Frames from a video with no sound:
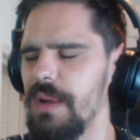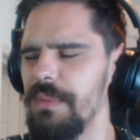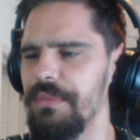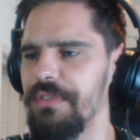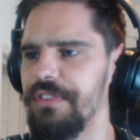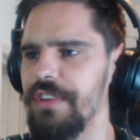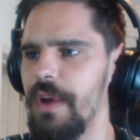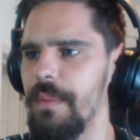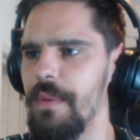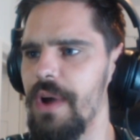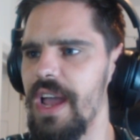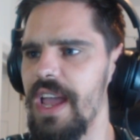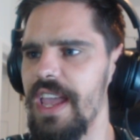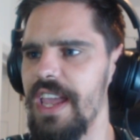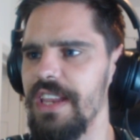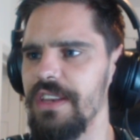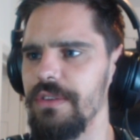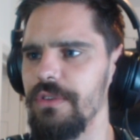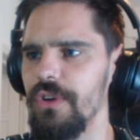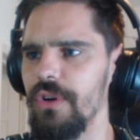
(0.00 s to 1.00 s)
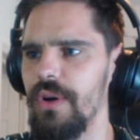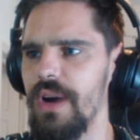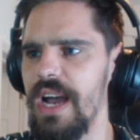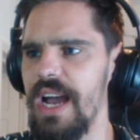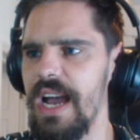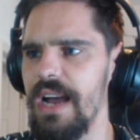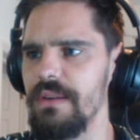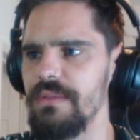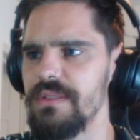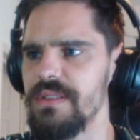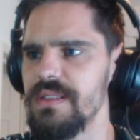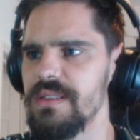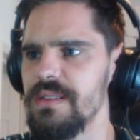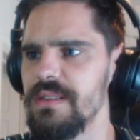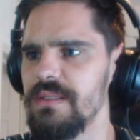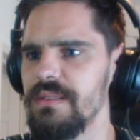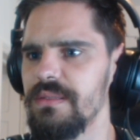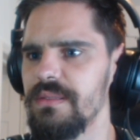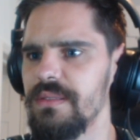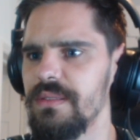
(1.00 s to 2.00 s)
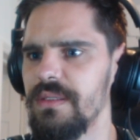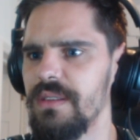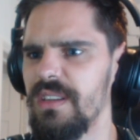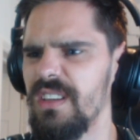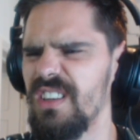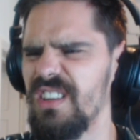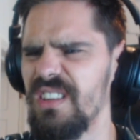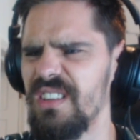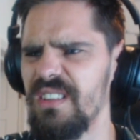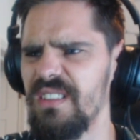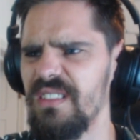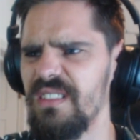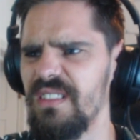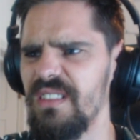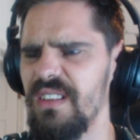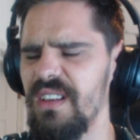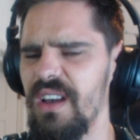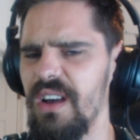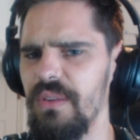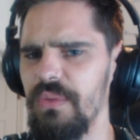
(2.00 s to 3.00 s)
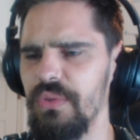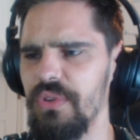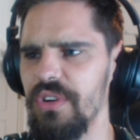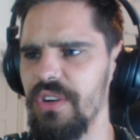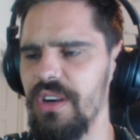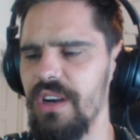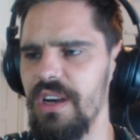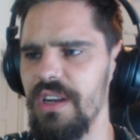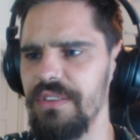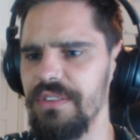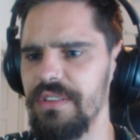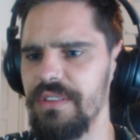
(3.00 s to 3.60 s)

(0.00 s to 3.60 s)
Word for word: Somewhere in your house. God.